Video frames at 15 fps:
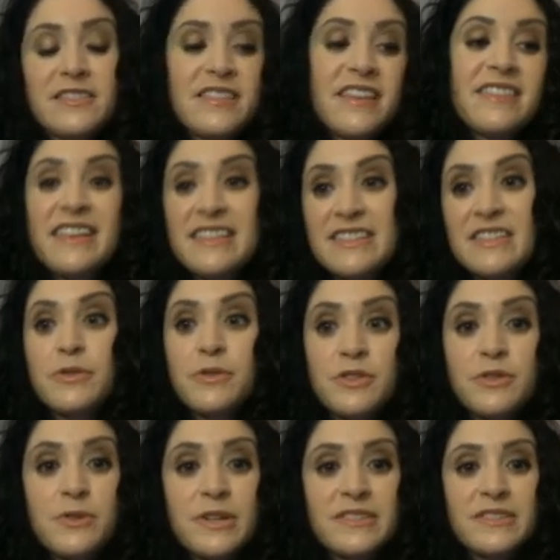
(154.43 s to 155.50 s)
unless you are
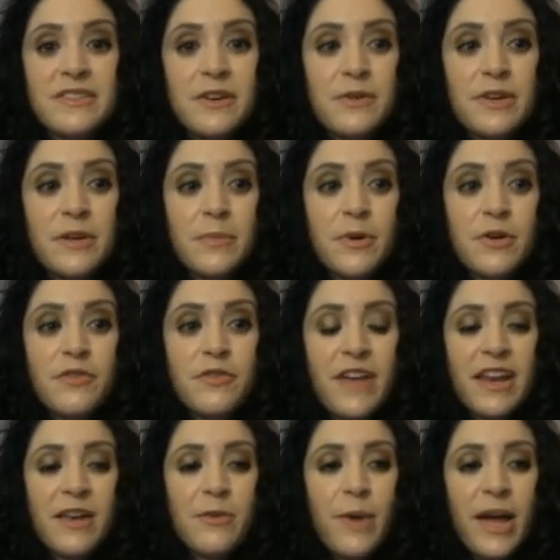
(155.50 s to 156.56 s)
doing so in a motivated
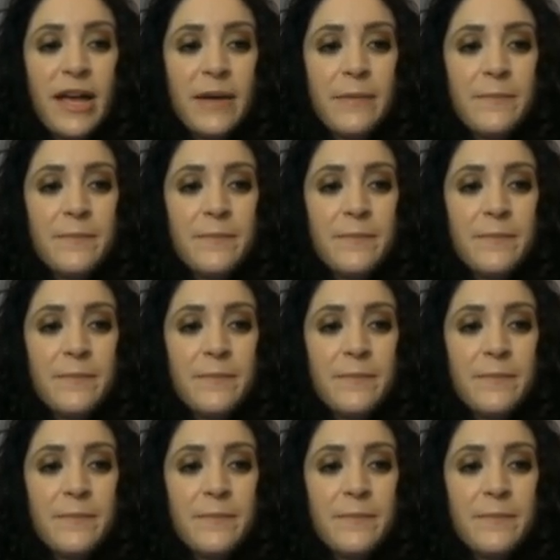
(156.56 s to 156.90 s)
way.